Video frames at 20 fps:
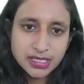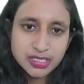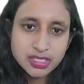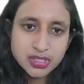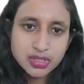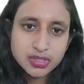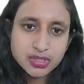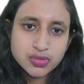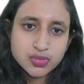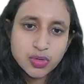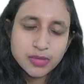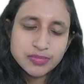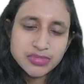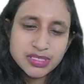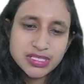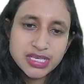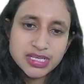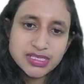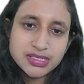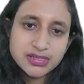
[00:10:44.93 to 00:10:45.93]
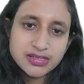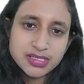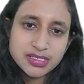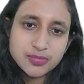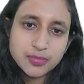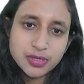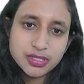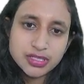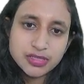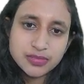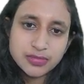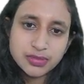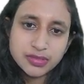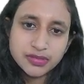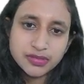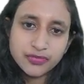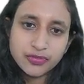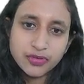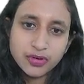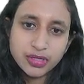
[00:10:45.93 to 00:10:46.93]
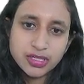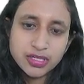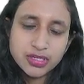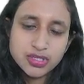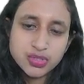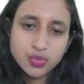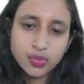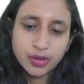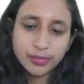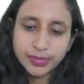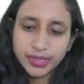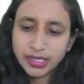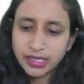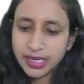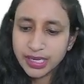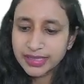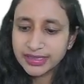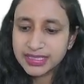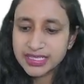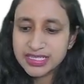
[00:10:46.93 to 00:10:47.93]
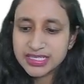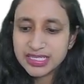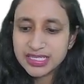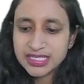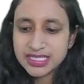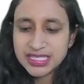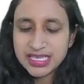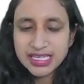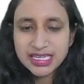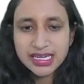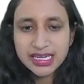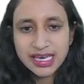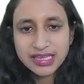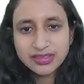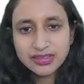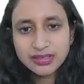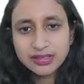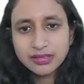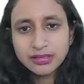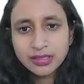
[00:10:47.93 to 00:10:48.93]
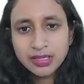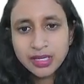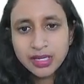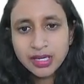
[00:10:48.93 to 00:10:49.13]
So swarm cells are responsible for swarming, and these are seen at